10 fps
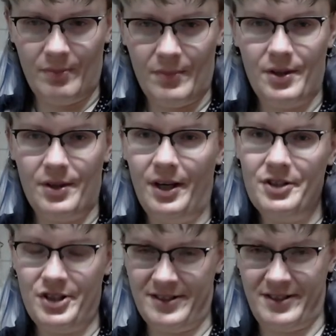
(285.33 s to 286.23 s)
I
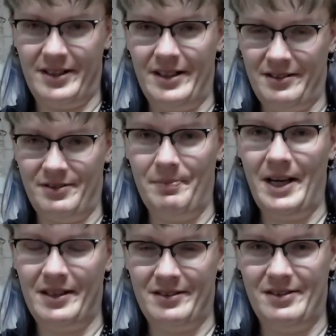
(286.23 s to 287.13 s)
just can't make
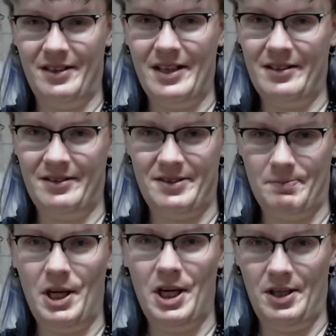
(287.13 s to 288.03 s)
the ends
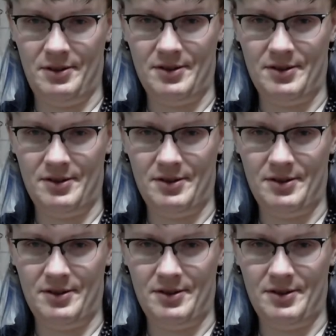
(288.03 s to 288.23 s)
meet.